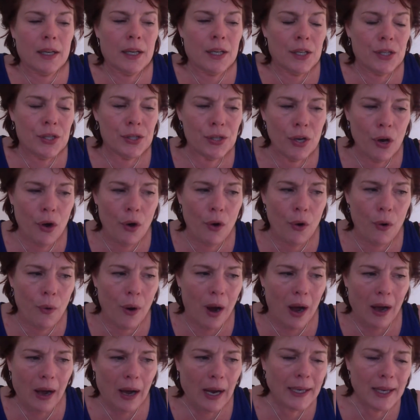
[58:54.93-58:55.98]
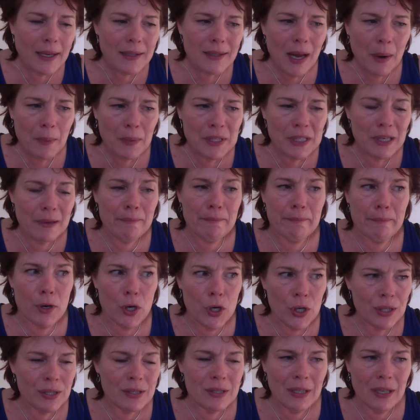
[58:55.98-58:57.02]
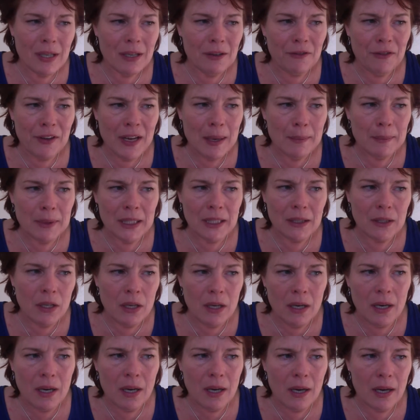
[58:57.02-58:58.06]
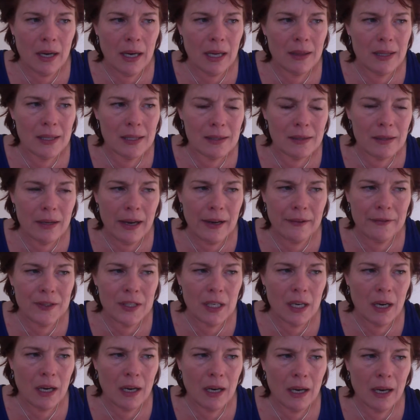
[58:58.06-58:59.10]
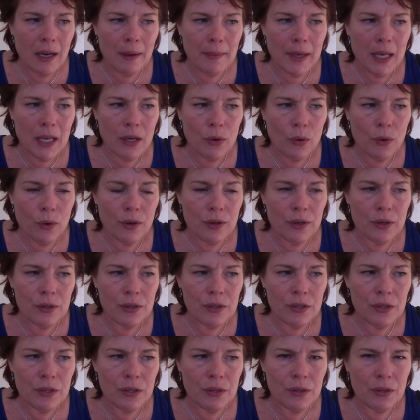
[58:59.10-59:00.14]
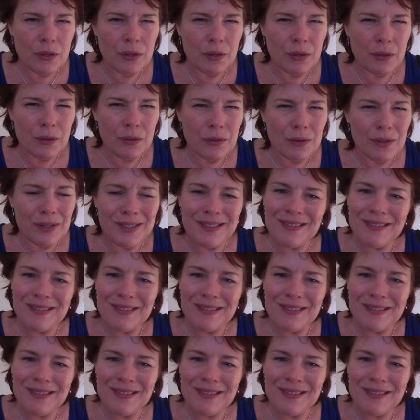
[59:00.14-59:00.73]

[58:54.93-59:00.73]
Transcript: So I guess I was immersed in family law in this lifetime in order to